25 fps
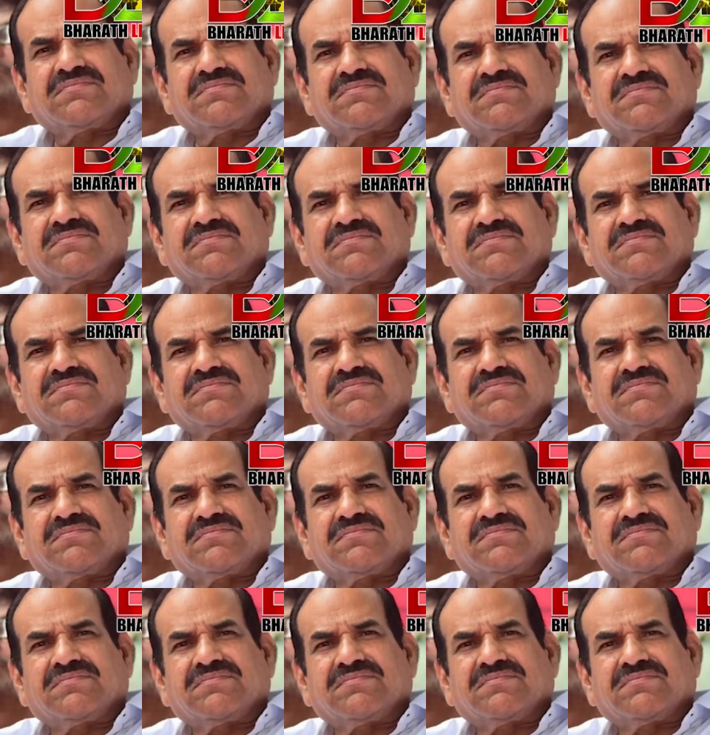
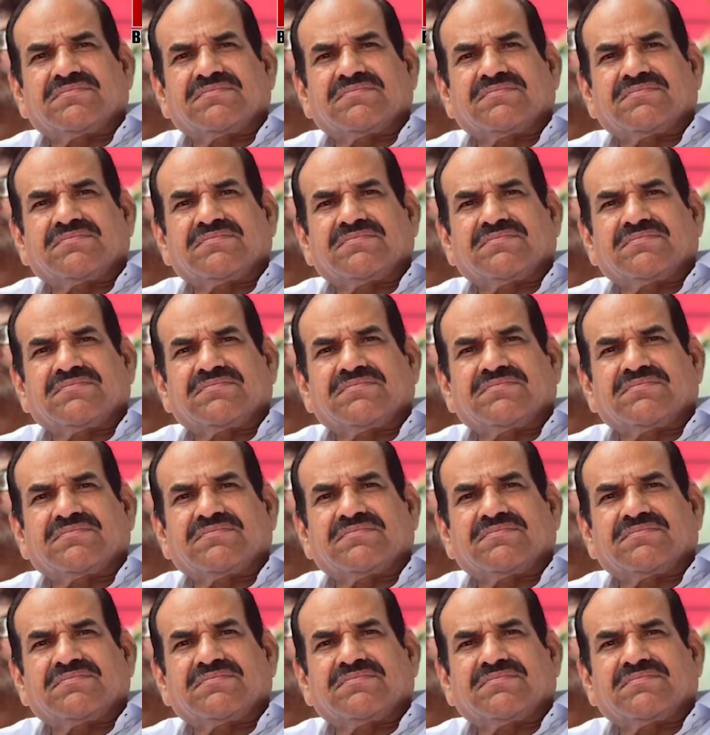
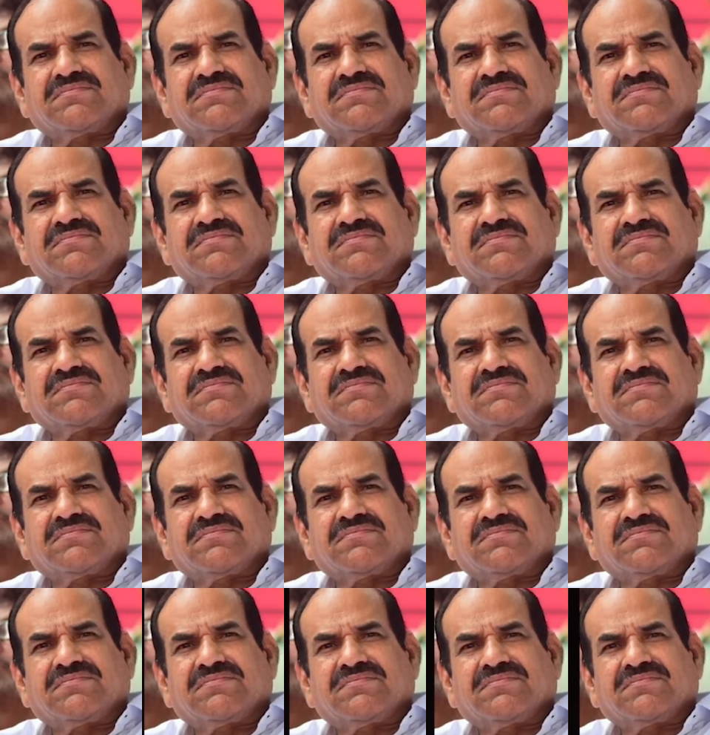
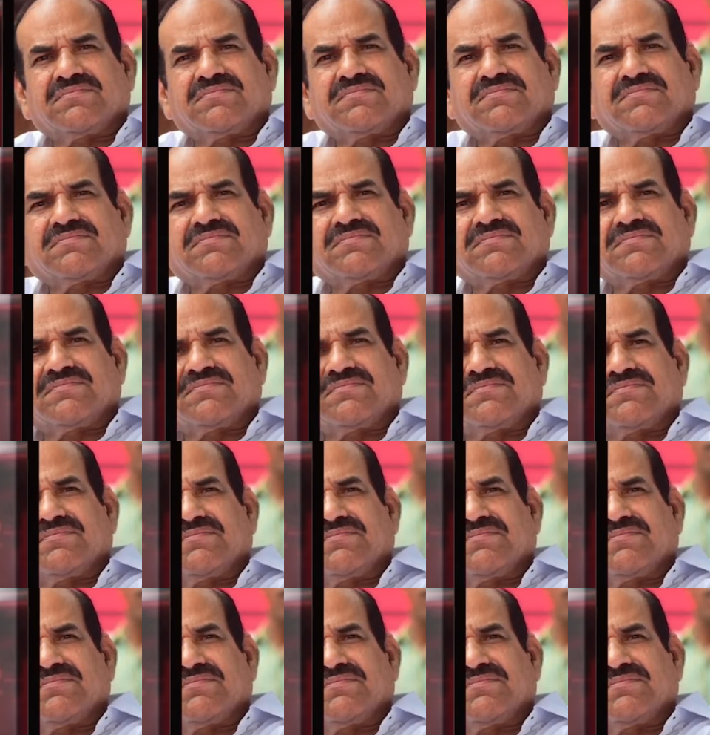(silent)